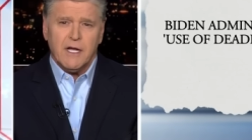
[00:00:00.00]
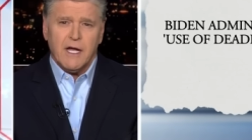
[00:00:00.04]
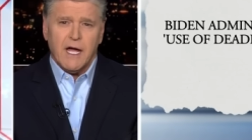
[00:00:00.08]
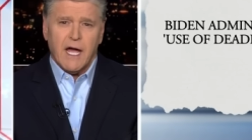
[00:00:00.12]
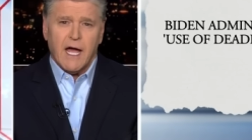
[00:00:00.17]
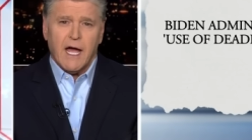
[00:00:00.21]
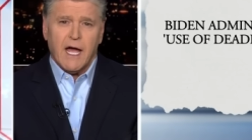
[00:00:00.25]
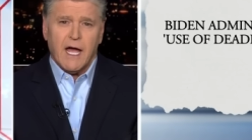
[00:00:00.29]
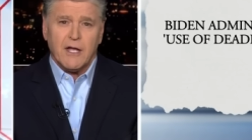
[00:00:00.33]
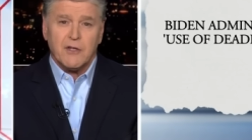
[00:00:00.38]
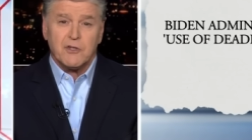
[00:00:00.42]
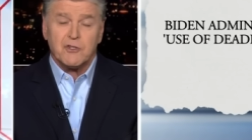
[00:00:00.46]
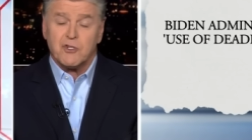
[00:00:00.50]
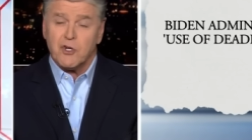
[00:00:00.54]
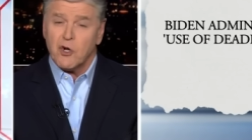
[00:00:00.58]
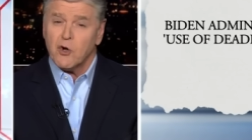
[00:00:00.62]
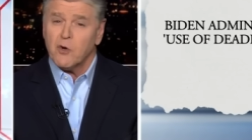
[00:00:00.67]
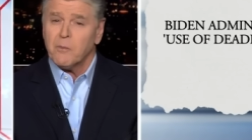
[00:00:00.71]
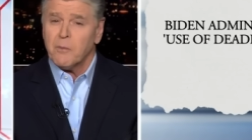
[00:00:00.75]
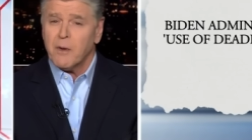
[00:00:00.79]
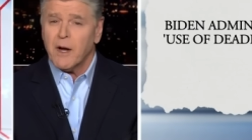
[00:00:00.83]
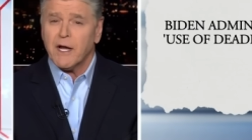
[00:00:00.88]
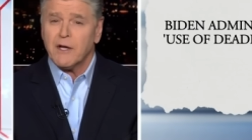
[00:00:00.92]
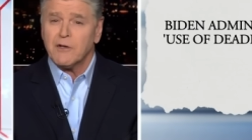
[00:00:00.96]
at Joe
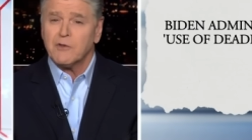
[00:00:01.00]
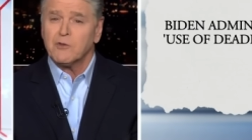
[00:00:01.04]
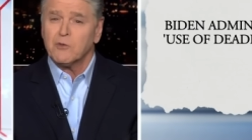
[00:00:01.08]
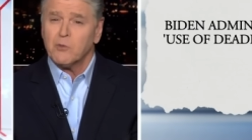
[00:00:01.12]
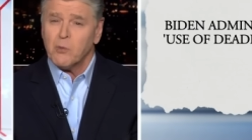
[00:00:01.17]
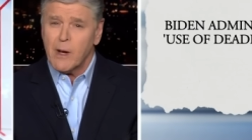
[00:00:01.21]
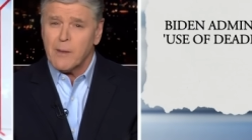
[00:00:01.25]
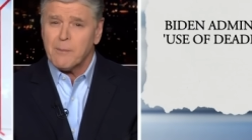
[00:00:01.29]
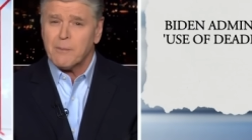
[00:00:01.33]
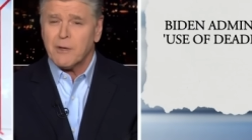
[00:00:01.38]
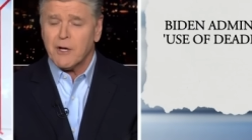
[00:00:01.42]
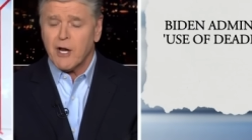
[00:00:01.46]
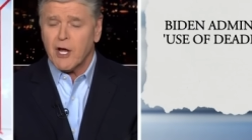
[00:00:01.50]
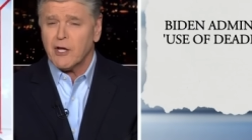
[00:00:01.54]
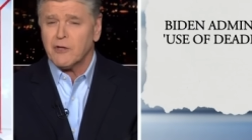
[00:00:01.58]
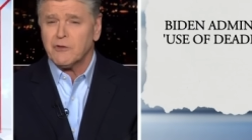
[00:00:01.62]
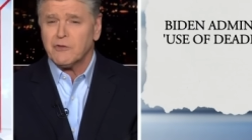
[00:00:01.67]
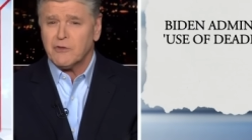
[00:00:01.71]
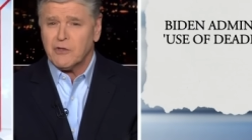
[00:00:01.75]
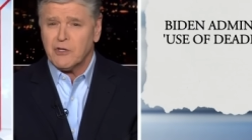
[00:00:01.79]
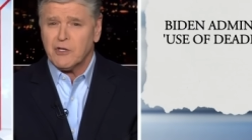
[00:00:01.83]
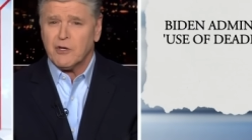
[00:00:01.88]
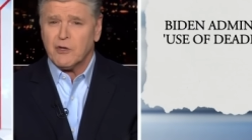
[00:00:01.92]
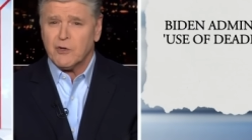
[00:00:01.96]
Biden's
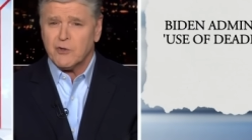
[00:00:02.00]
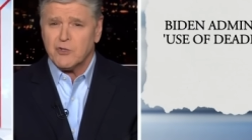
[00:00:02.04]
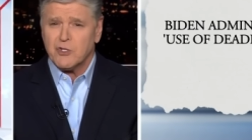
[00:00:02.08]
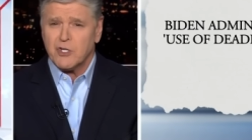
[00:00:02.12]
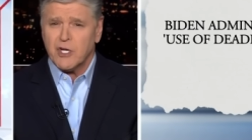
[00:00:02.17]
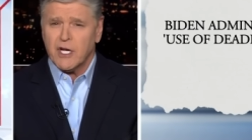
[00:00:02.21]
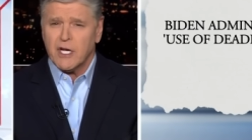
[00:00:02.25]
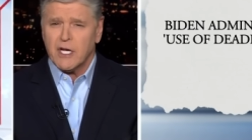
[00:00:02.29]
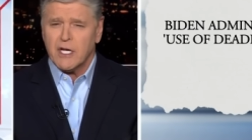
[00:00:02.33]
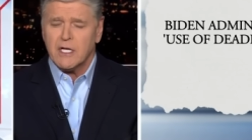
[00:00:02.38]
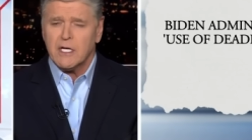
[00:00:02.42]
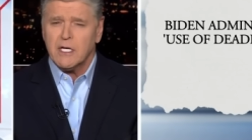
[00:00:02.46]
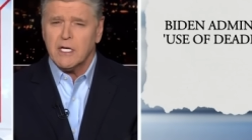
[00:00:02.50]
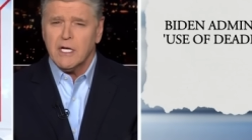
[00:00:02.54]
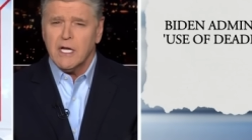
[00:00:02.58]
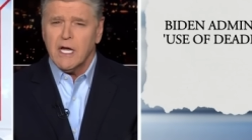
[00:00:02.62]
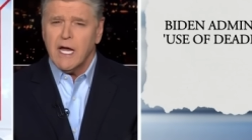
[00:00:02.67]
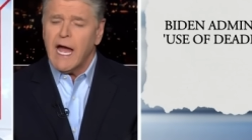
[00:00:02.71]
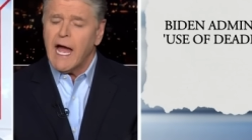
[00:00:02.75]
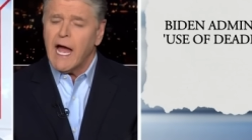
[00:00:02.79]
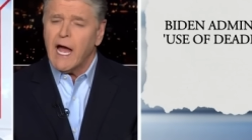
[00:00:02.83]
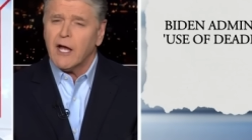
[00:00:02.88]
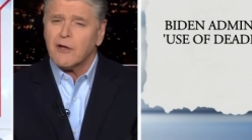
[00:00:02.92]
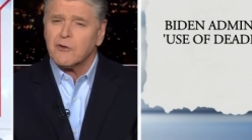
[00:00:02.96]
weaponized DOJ
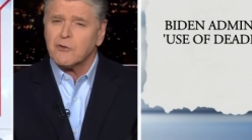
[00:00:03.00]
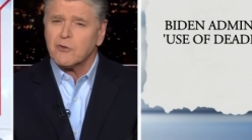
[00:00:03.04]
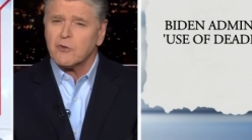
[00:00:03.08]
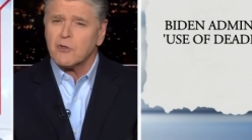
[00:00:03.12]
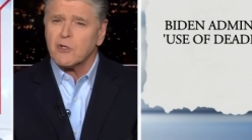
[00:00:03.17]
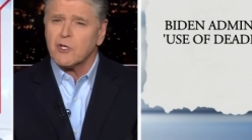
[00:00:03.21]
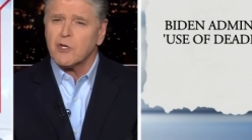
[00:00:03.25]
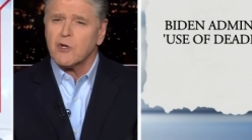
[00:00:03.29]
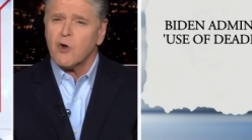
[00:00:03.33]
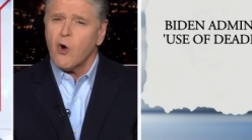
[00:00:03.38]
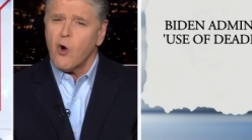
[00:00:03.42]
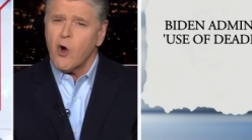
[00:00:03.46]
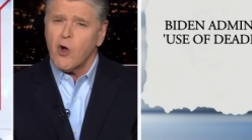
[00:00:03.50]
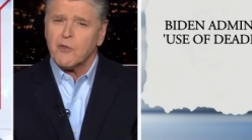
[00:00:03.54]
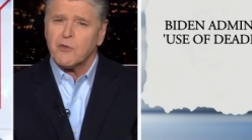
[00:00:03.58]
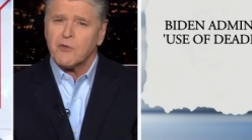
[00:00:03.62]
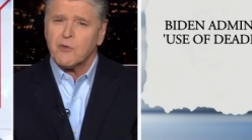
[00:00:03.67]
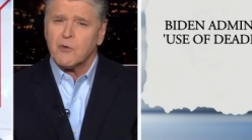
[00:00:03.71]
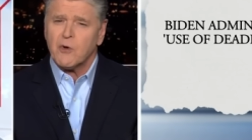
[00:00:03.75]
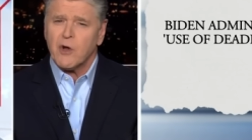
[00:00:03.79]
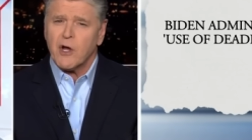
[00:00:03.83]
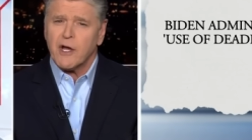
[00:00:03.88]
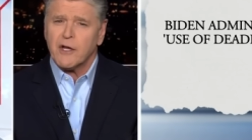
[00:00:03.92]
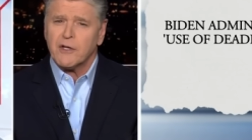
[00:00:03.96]
actually
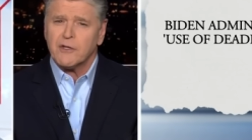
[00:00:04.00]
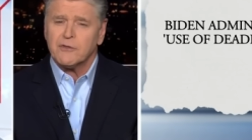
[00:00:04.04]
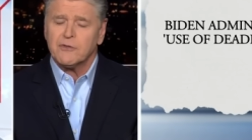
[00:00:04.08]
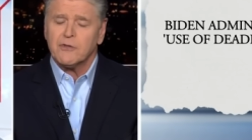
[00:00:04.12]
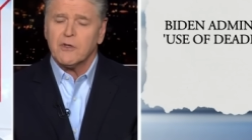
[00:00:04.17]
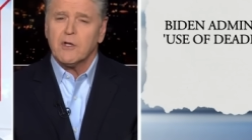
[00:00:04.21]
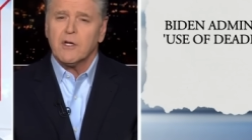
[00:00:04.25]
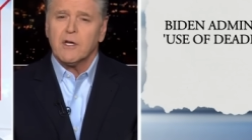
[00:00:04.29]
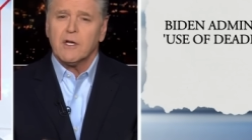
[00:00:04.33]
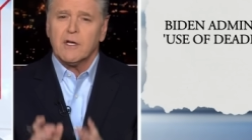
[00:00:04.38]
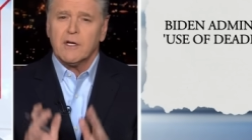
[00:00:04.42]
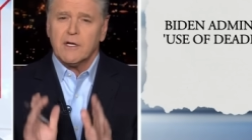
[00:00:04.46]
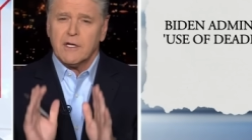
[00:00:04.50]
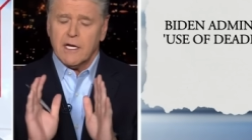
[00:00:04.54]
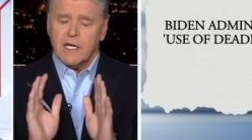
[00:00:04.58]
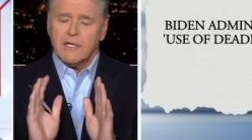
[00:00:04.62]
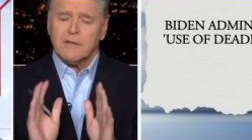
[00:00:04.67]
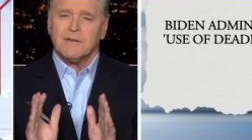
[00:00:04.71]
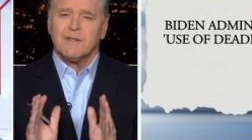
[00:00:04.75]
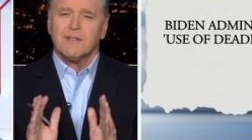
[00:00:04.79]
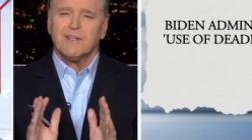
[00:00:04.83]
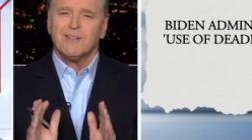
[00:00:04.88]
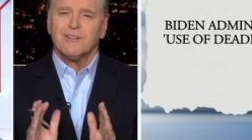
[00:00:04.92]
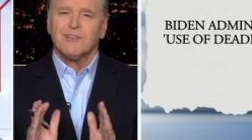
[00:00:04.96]
authorized,
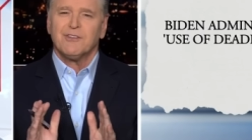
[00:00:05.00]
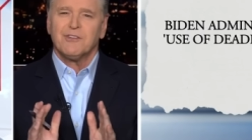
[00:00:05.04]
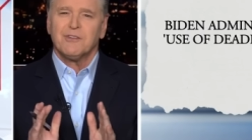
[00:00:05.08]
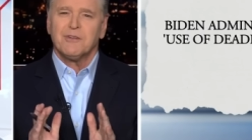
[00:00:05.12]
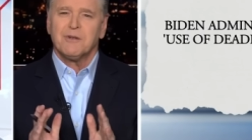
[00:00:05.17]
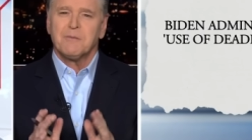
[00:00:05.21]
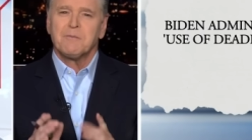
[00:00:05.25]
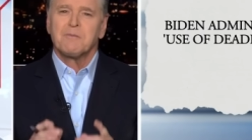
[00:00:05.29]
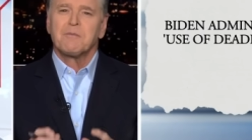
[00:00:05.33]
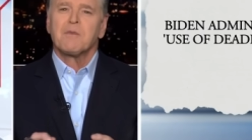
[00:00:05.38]
get this,